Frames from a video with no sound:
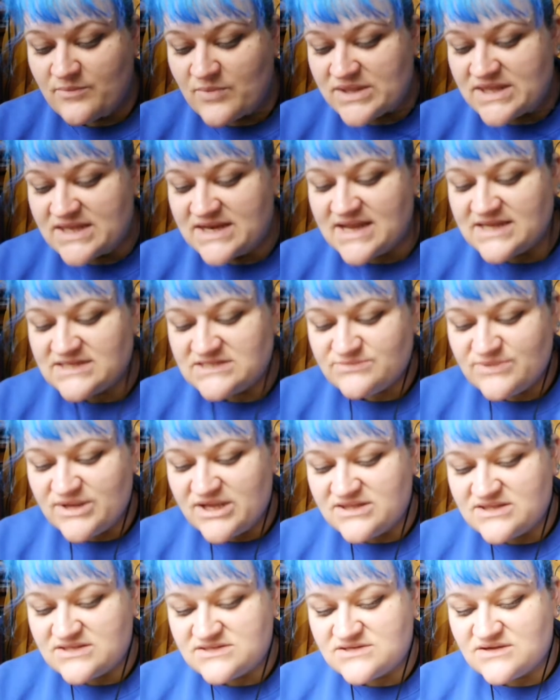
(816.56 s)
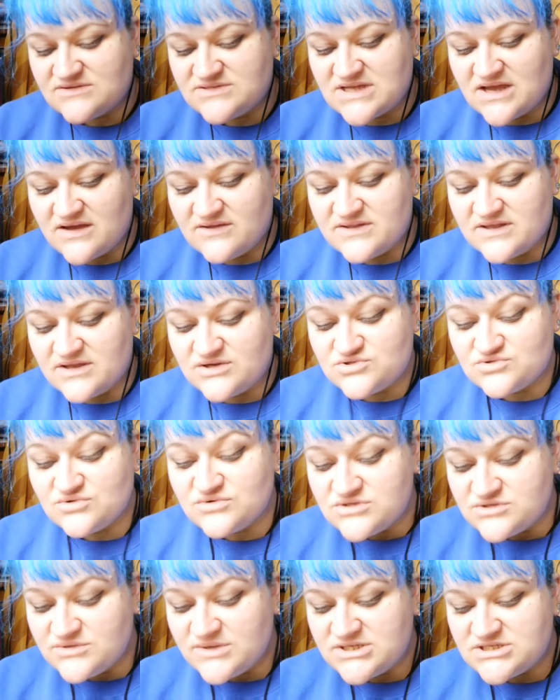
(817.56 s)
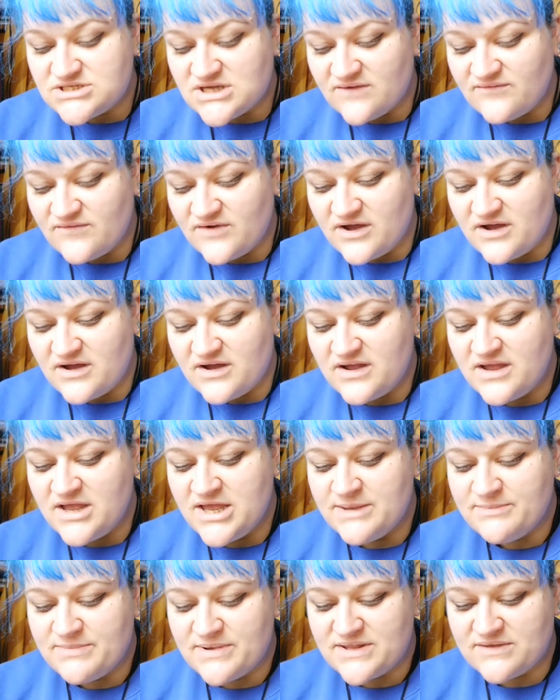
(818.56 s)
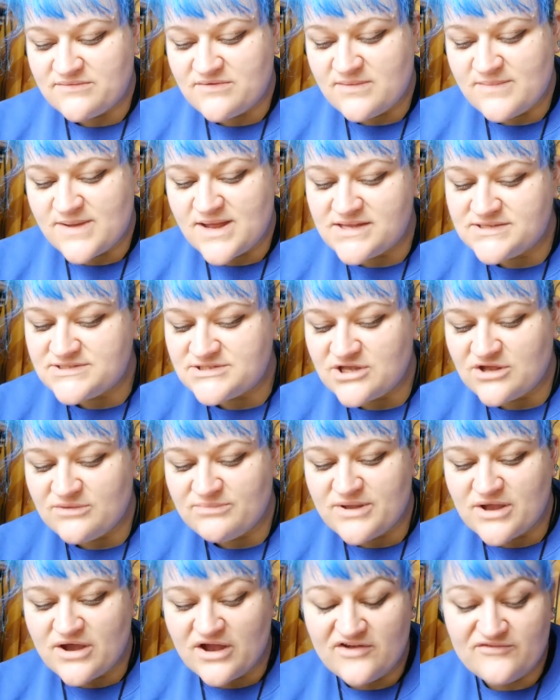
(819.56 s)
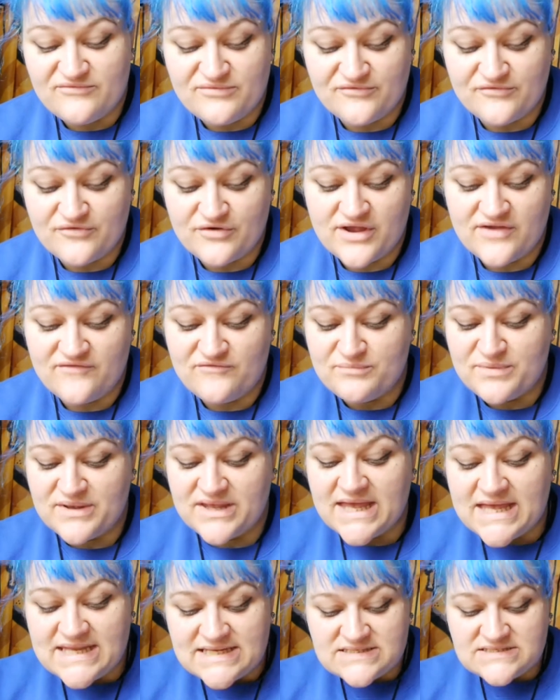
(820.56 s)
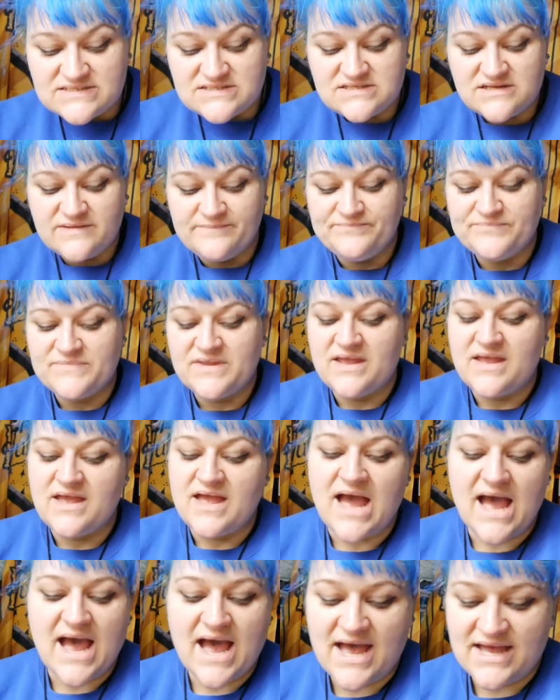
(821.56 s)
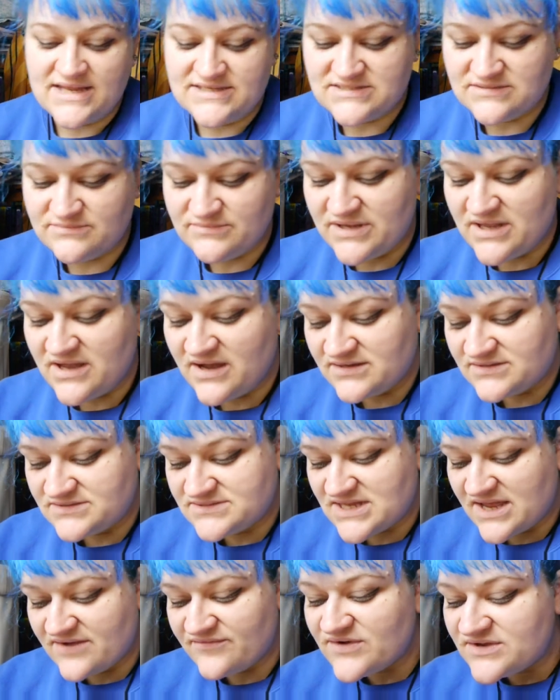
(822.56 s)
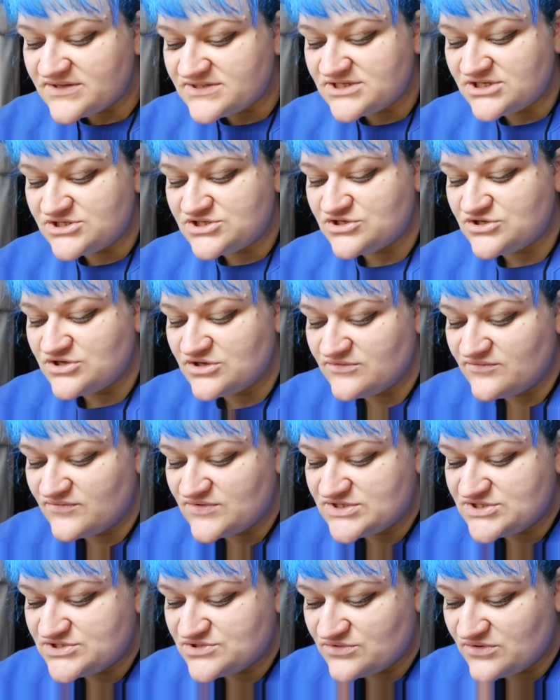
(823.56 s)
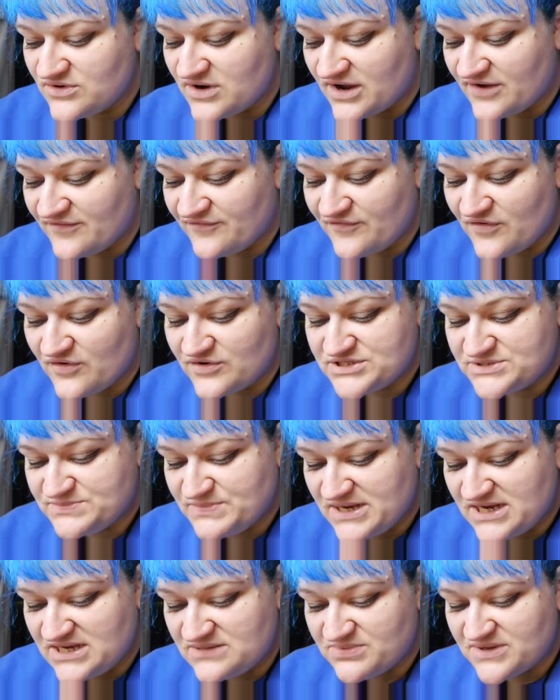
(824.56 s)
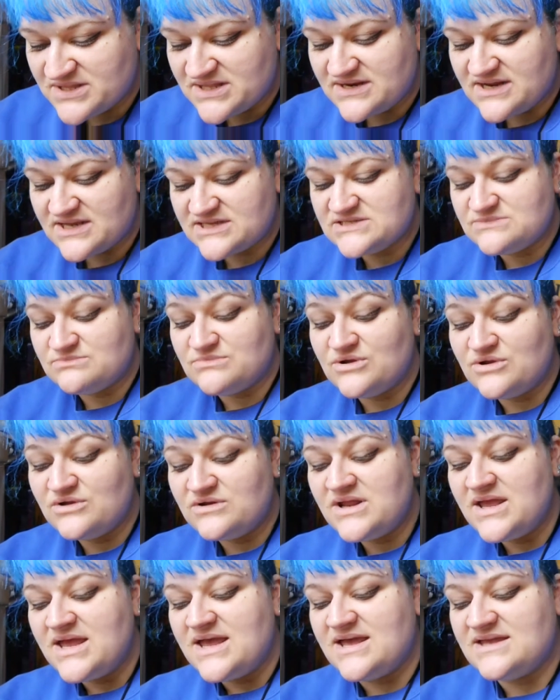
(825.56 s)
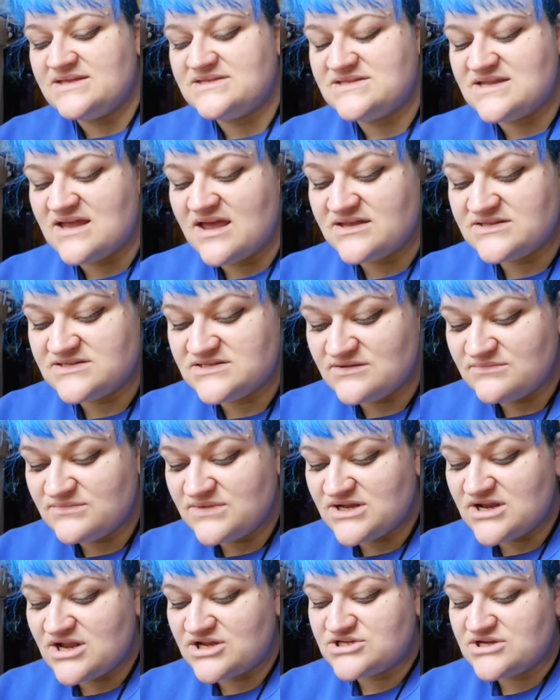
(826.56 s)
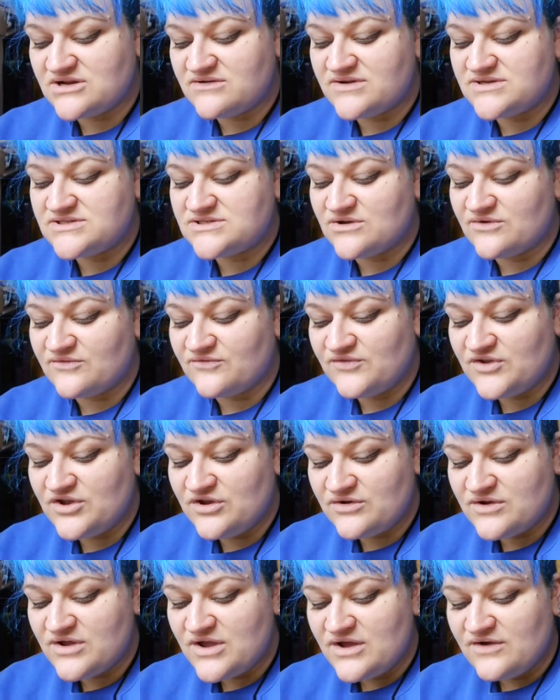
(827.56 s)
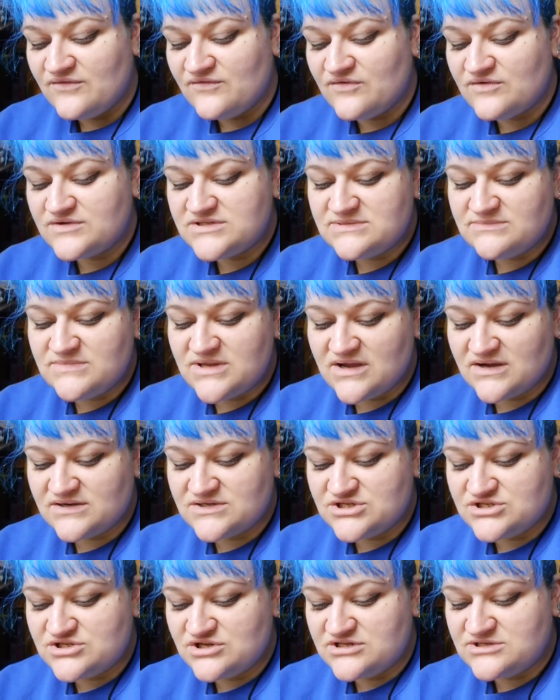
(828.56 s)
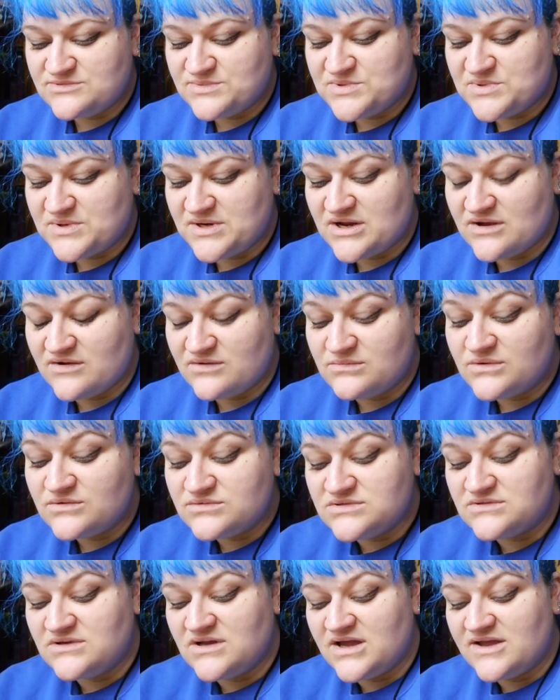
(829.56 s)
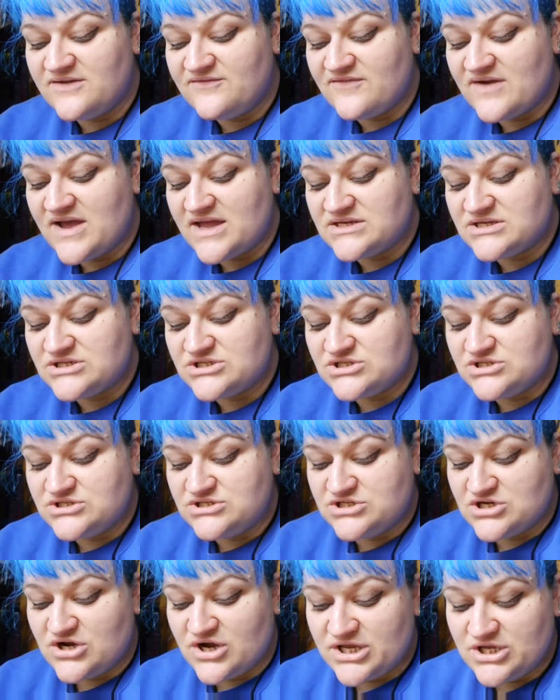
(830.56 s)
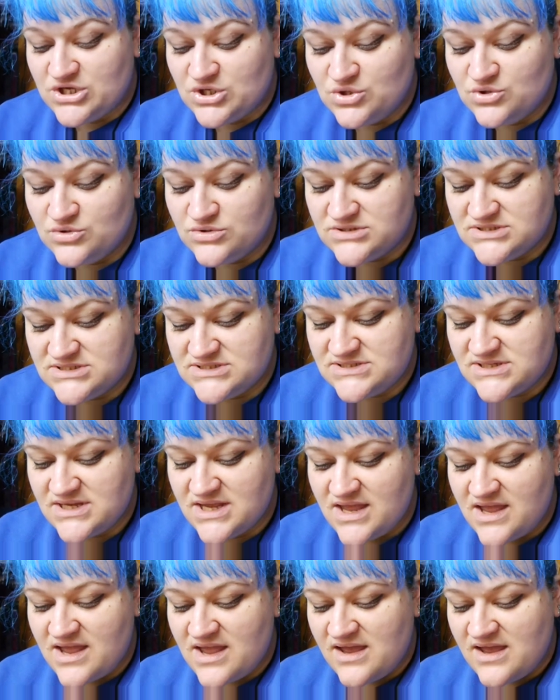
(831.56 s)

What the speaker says: when they next meet, there's no doubt they're drawn to each other, but their romance could be over before it even begins. And Myung's efforts to restore her fox speed by the next moon ensnares them in a generous old feud, forcing Myung to choose between her immortal life and Jihoon's.